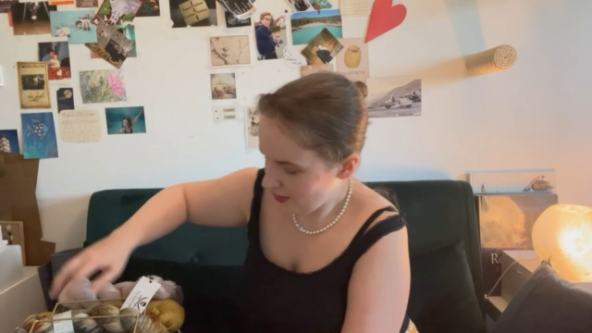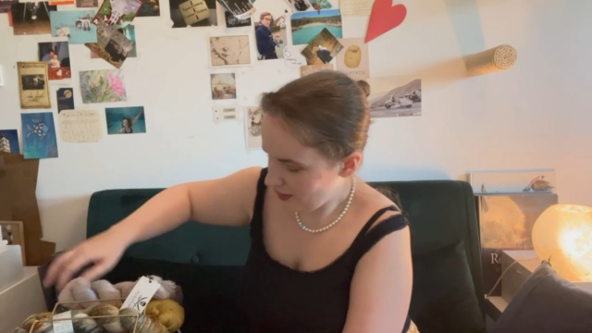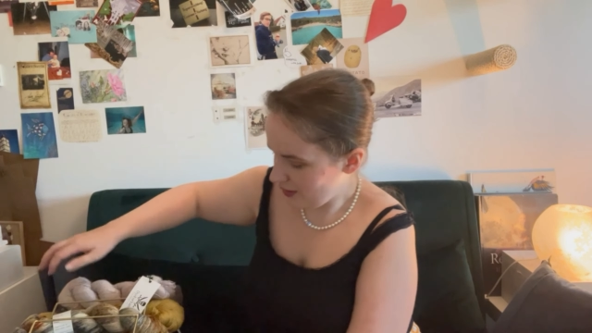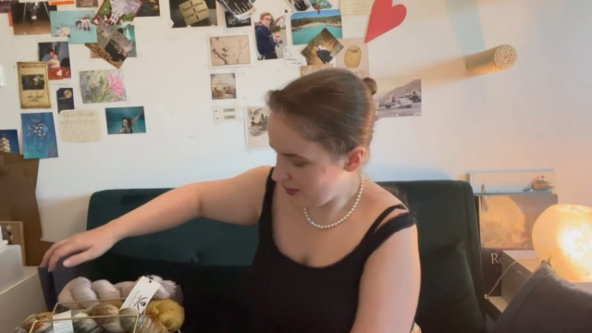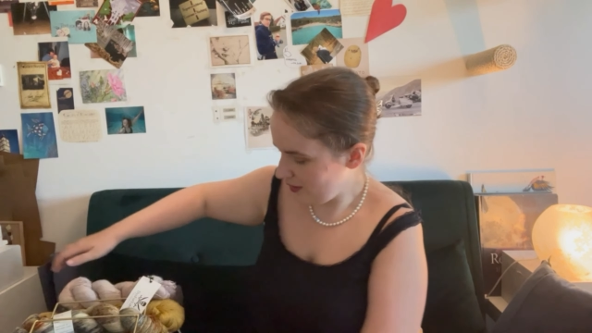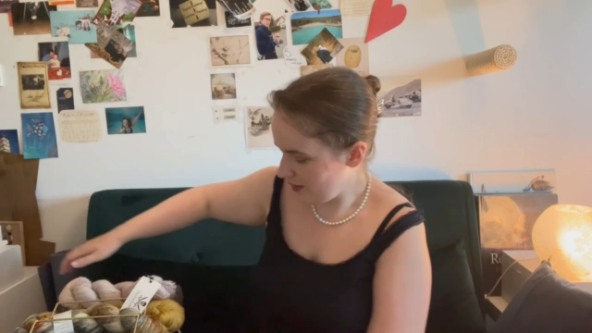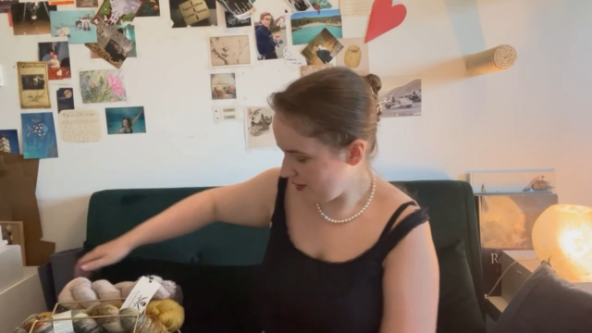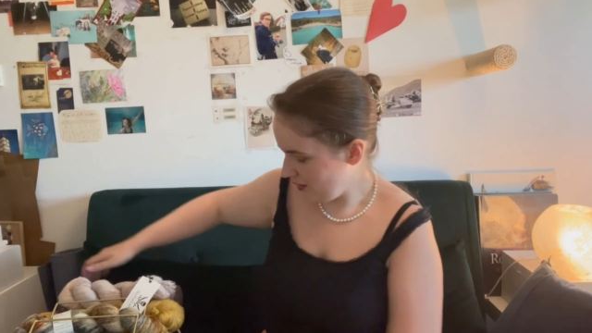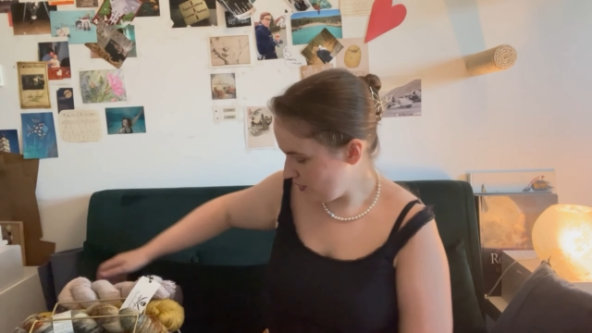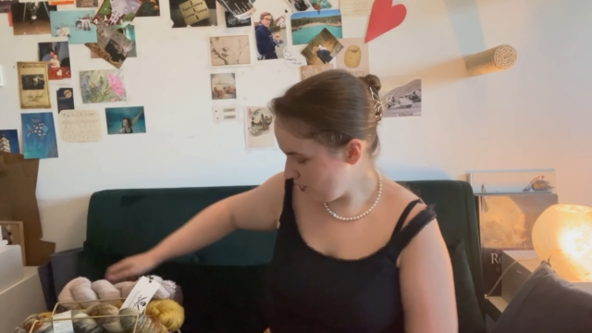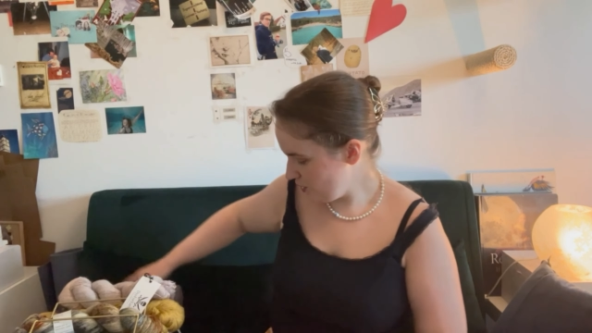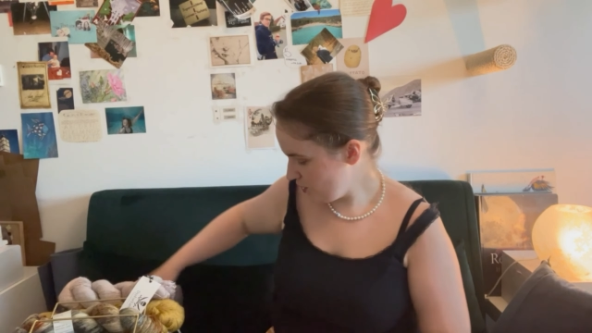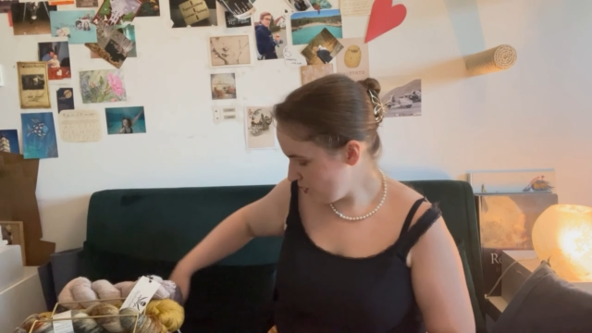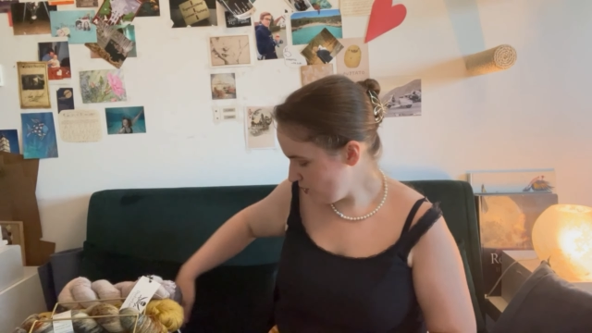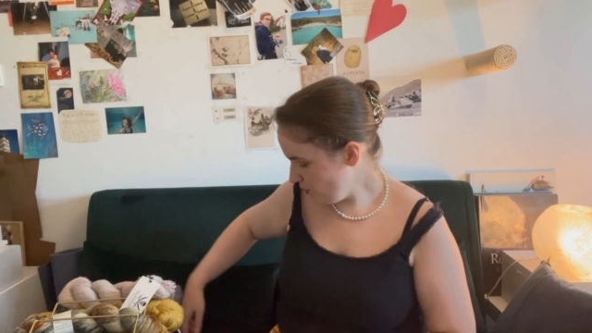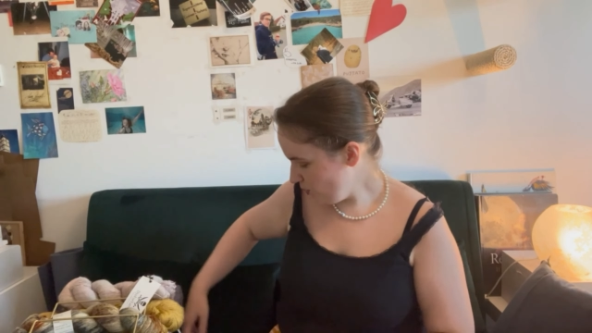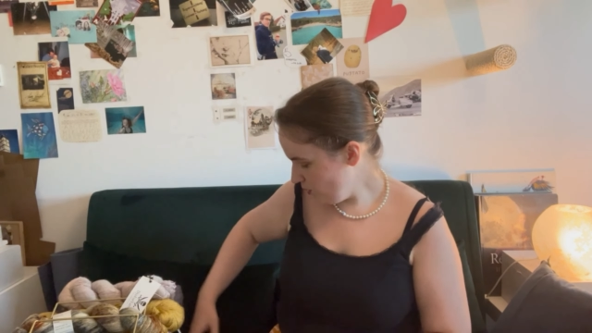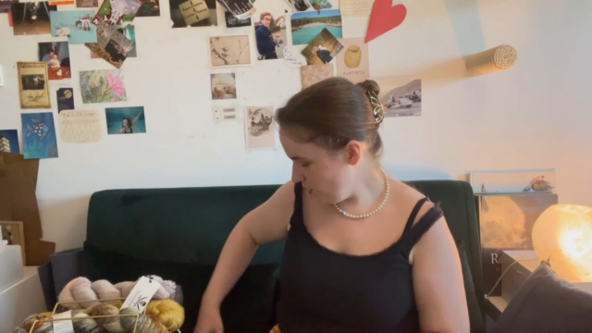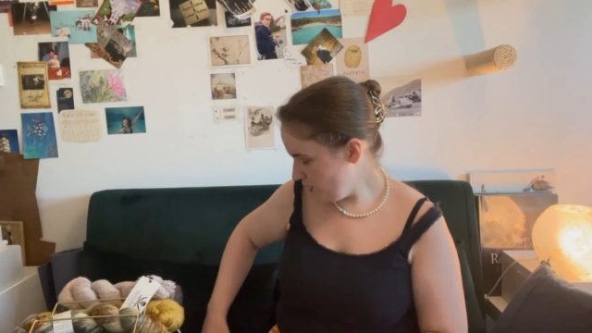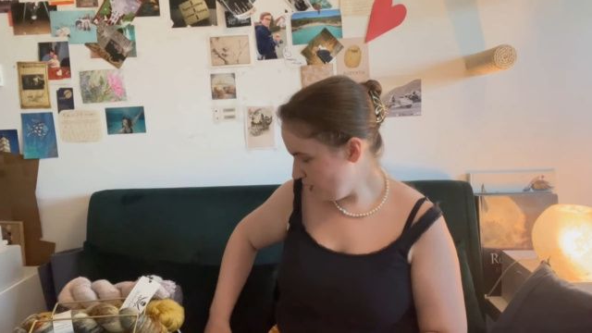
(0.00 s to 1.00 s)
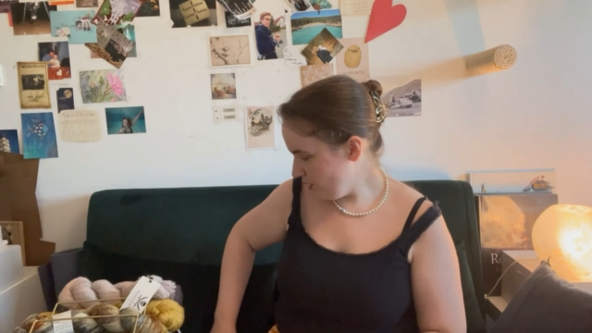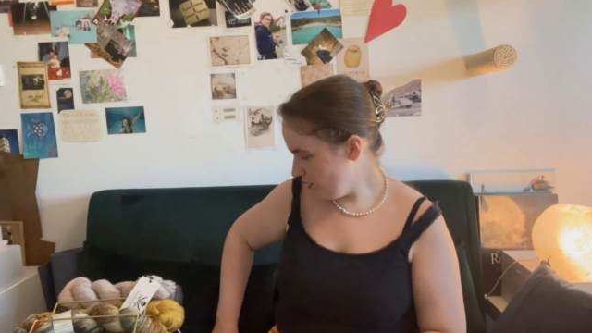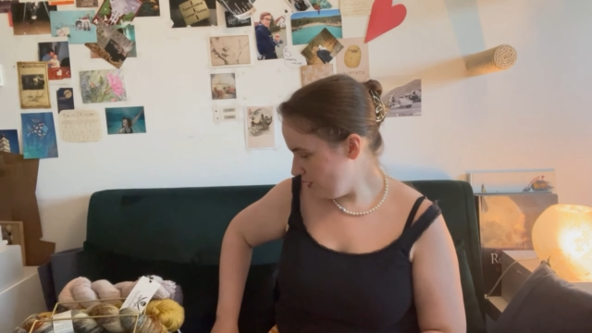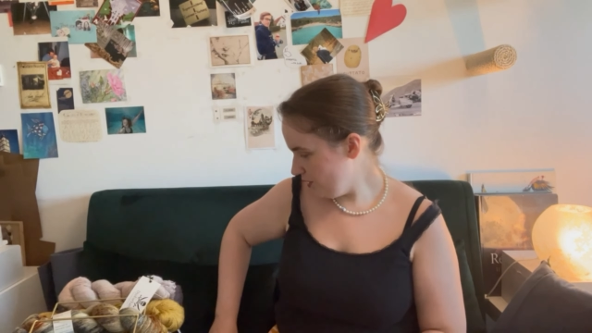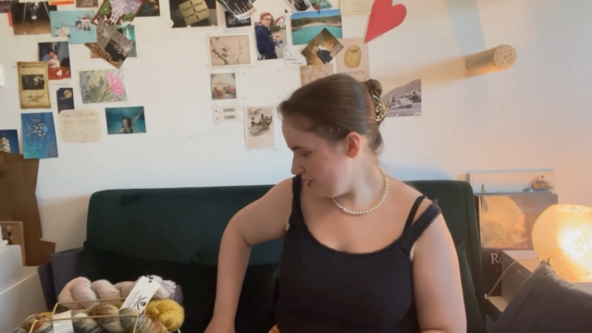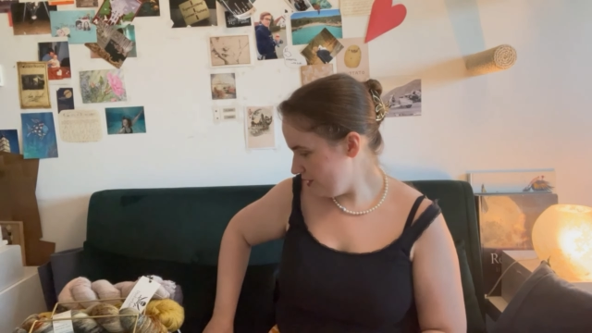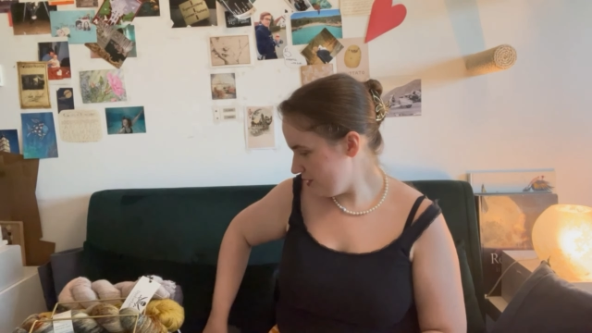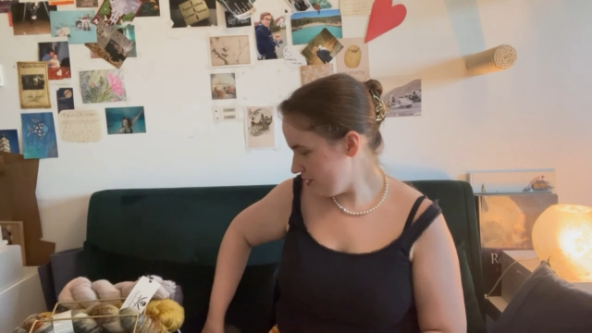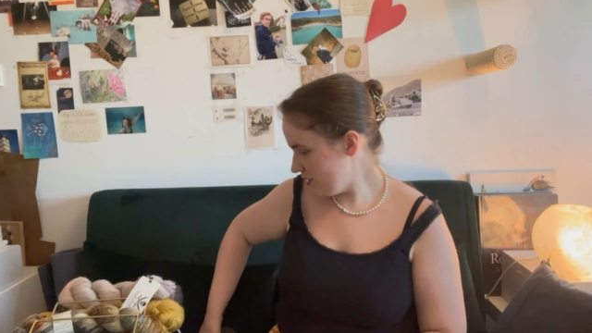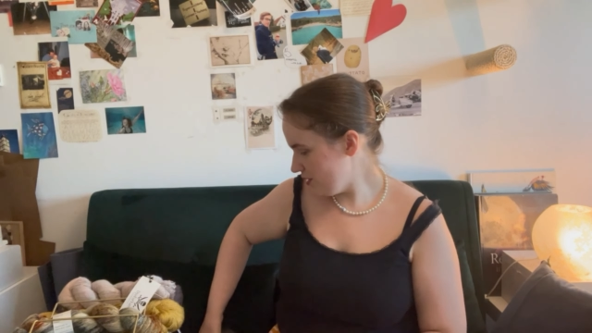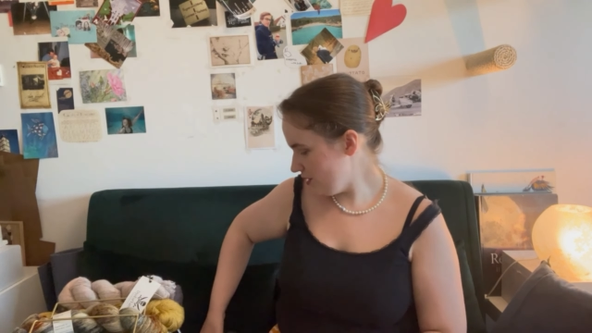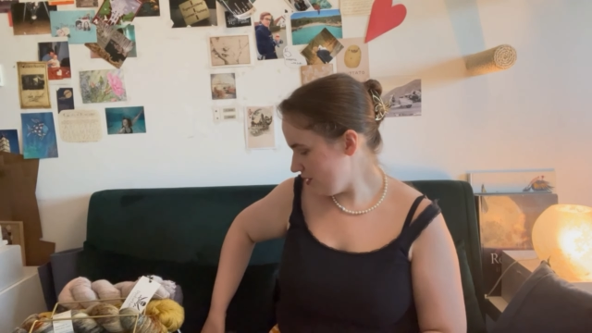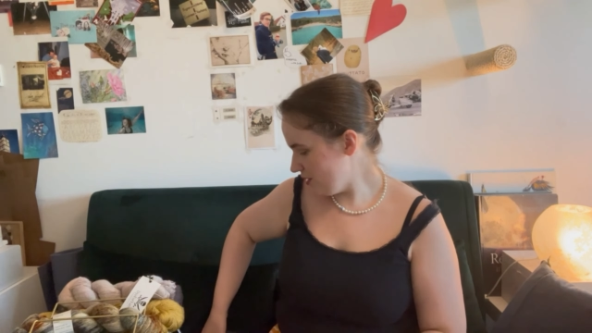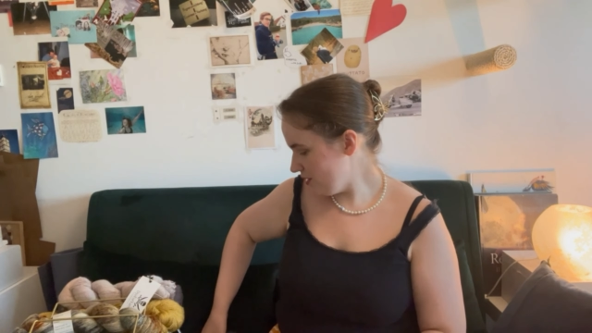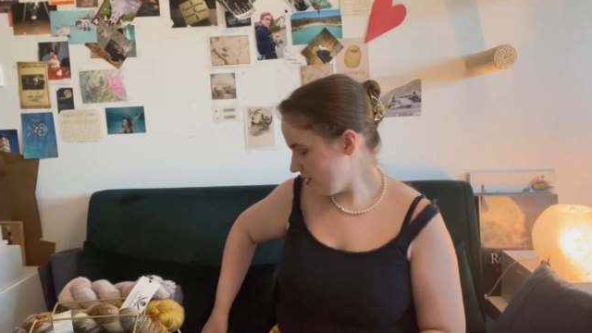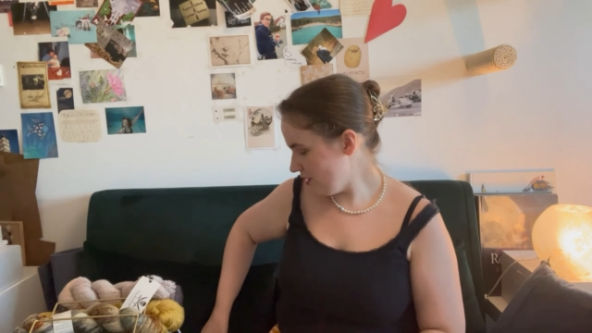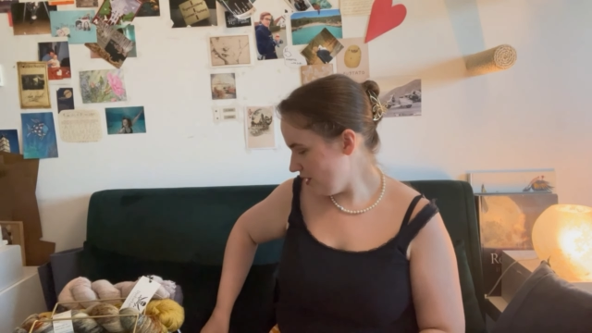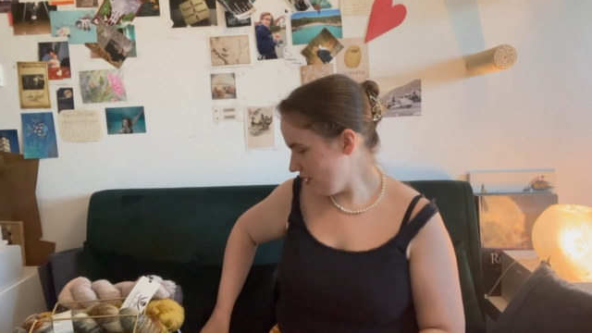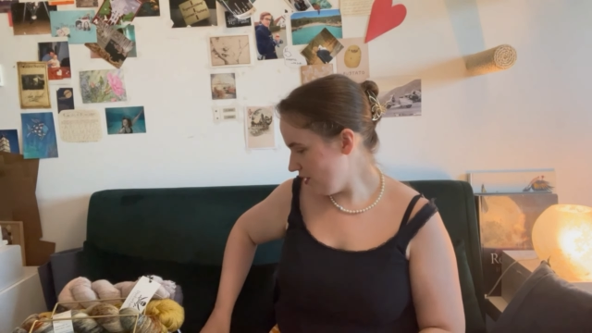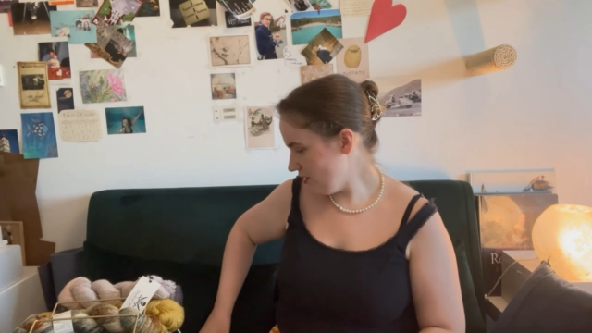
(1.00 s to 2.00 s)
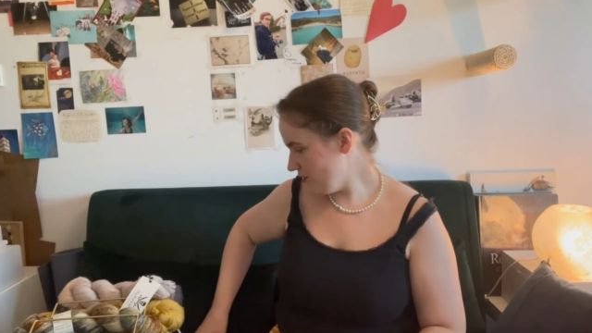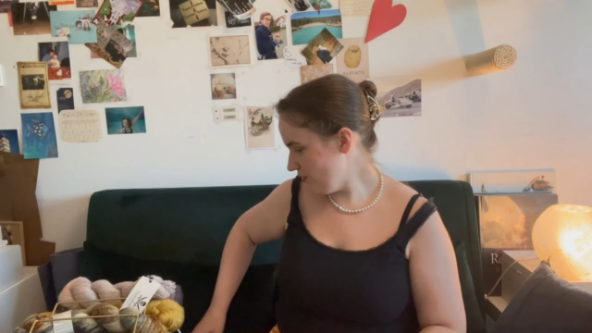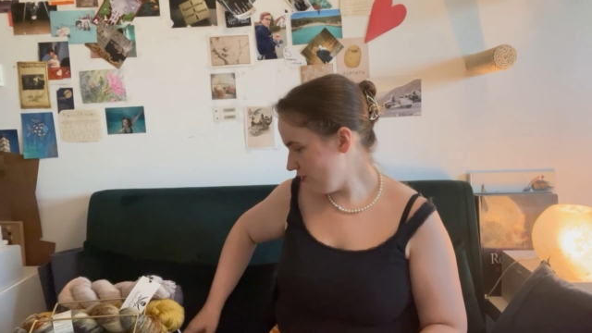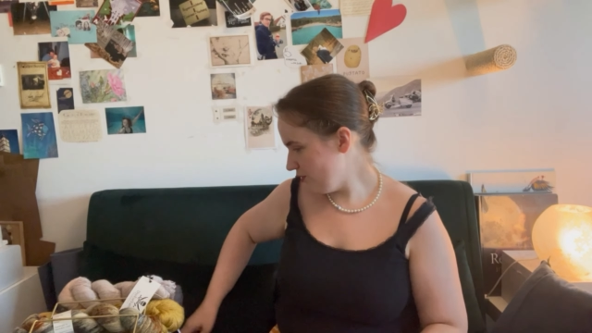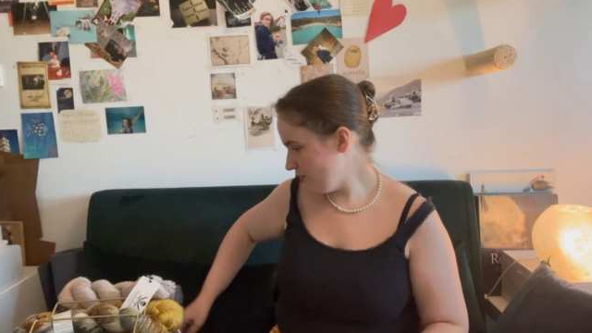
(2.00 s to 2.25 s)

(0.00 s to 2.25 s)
any shawl yarns this year